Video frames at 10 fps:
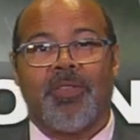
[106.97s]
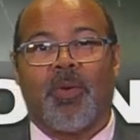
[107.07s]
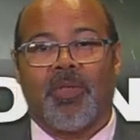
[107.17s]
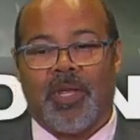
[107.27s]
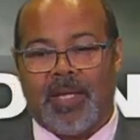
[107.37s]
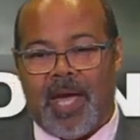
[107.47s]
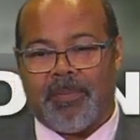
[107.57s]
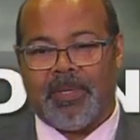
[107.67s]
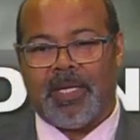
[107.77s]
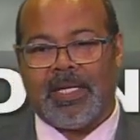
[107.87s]
other than
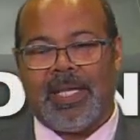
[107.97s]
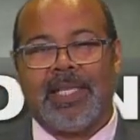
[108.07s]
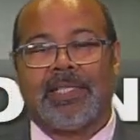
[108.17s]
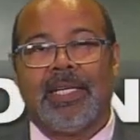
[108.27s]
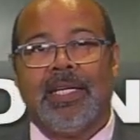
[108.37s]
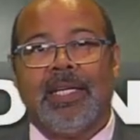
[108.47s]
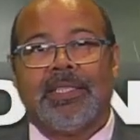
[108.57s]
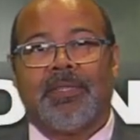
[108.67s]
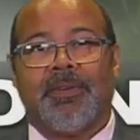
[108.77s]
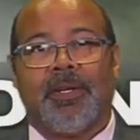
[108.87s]
that, but nonetheless,
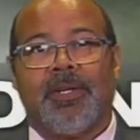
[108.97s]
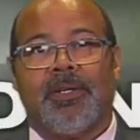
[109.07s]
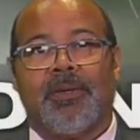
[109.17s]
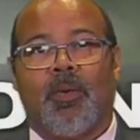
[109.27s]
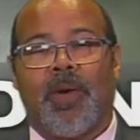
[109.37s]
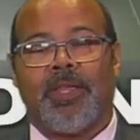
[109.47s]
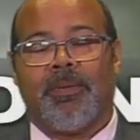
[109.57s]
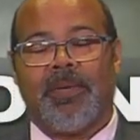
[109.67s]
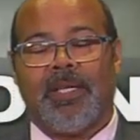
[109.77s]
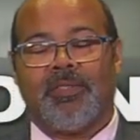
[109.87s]
severe
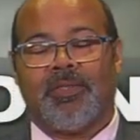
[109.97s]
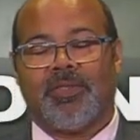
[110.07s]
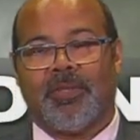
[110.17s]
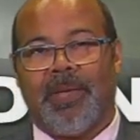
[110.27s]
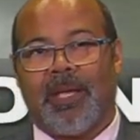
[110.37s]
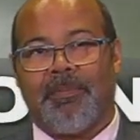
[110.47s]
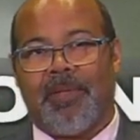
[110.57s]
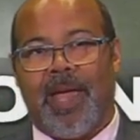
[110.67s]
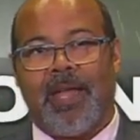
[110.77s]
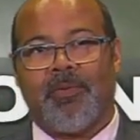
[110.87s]
weather means you should should make a
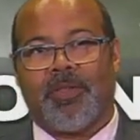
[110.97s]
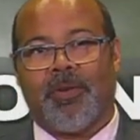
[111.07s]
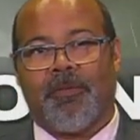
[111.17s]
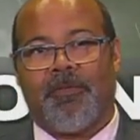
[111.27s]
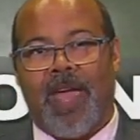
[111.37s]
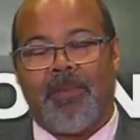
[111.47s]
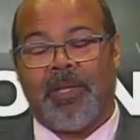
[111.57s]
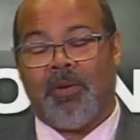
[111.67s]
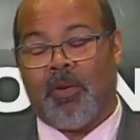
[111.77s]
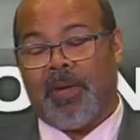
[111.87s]
plan with your
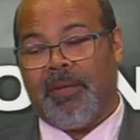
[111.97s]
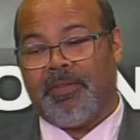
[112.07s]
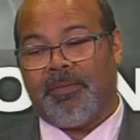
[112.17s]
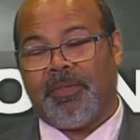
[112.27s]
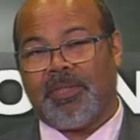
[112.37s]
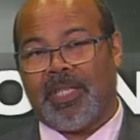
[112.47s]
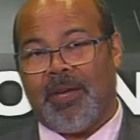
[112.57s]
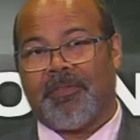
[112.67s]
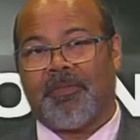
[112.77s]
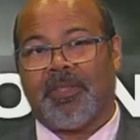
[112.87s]
family or even if
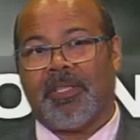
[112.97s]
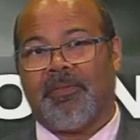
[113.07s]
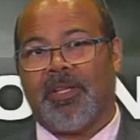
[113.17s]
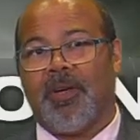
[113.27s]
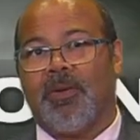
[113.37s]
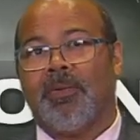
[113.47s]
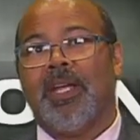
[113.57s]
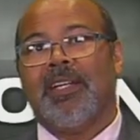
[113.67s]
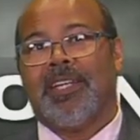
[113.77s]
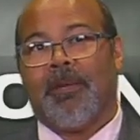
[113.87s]
yourself, if you live alone,
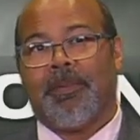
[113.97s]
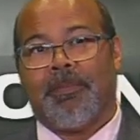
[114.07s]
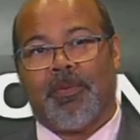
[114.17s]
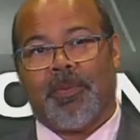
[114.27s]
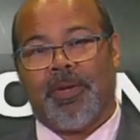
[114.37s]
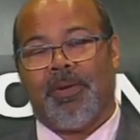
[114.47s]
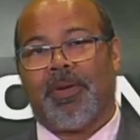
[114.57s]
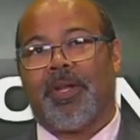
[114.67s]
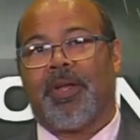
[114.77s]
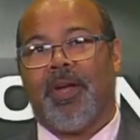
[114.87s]
tell people where you're
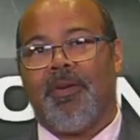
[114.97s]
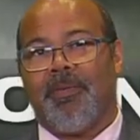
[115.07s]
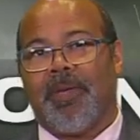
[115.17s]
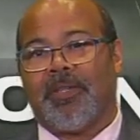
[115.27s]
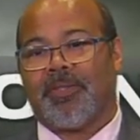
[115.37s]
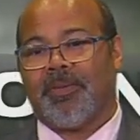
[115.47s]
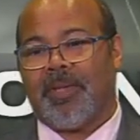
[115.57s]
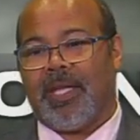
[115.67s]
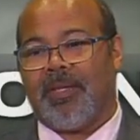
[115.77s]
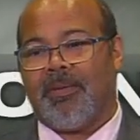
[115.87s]
going to go and make sure
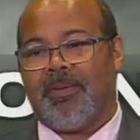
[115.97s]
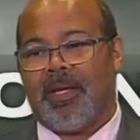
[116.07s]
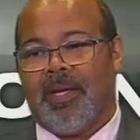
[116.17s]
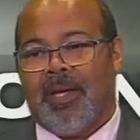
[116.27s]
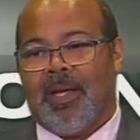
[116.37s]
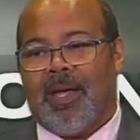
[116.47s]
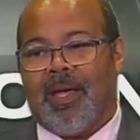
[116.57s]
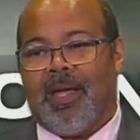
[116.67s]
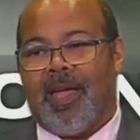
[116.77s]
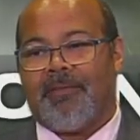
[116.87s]
that you uh,
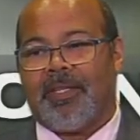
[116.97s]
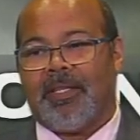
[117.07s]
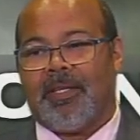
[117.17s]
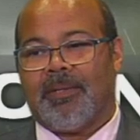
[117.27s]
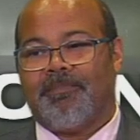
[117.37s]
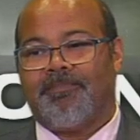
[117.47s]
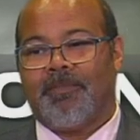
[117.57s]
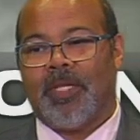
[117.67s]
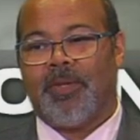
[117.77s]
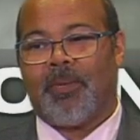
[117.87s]
uh, have the, um,
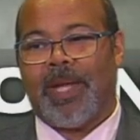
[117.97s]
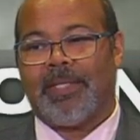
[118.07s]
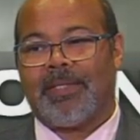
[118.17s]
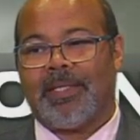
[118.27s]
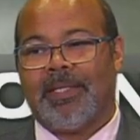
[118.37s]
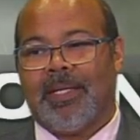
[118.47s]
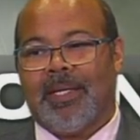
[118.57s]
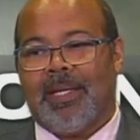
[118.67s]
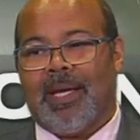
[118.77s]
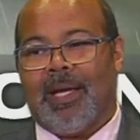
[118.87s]
the right uh,
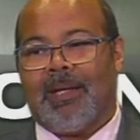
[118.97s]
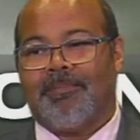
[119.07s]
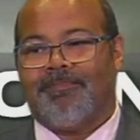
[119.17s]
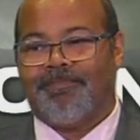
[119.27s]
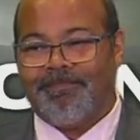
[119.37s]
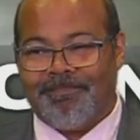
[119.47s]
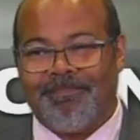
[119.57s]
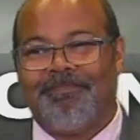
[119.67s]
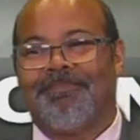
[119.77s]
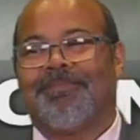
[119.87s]
um,
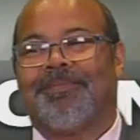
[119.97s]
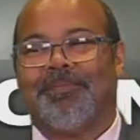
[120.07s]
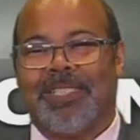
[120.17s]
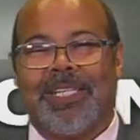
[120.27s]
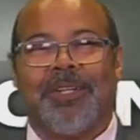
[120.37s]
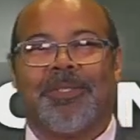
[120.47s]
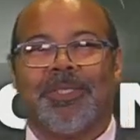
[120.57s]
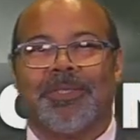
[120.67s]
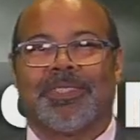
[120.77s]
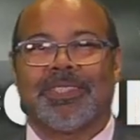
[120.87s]

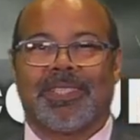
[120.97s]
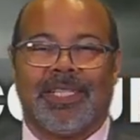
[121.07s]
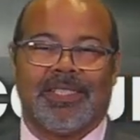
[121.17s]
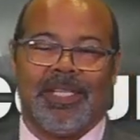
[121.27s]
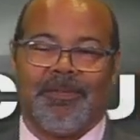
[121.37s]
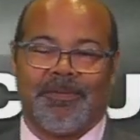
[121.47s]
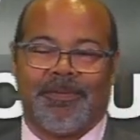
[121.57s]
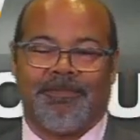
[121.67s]
materials to stay safe.